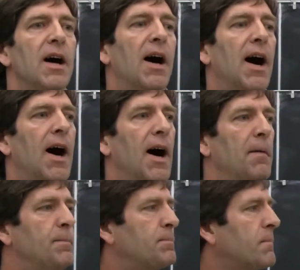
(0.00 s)

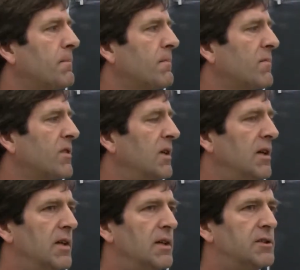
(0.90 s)
Uh,
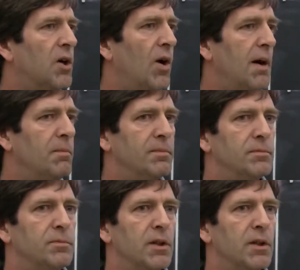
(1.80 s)
so I'm